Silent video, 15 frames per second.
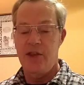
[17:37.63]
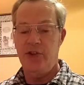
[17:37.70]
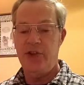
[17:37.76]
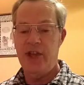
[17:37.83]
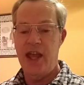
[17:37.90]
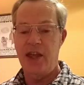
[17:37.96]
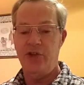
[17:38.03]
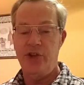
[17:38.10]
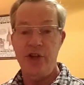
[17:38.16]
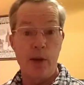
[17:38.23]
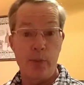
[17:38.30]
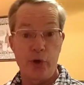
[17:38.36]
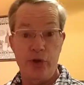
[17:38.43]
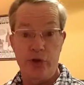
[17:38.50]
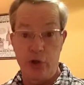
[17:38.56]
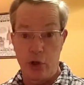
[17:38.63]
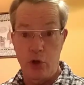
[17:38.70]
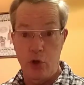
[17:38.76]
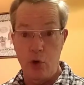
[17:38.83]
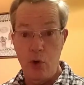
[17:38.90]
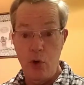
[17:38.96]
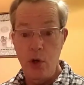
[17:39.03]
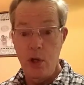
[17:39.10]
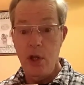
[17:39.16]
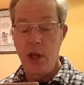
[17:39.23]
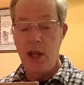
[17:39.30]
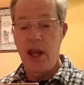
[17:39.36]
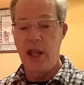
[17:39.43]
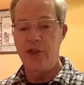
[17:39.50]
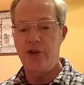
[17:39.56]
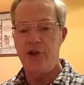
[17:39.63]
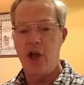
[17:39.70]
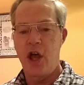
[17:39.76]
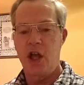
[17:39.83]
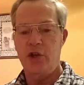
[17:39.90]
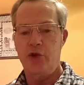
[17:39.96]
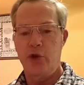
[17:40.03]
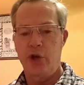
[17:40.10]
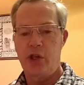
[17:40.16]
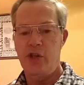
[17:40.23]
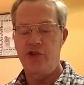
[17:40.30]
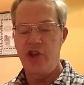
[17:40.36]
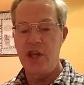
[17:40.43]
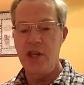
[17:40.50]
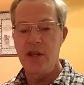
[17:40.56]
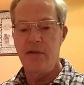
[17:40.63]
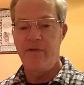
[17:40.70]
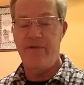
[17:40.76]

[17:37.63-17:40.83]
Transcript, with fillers: This has number two in the Dog trilogy,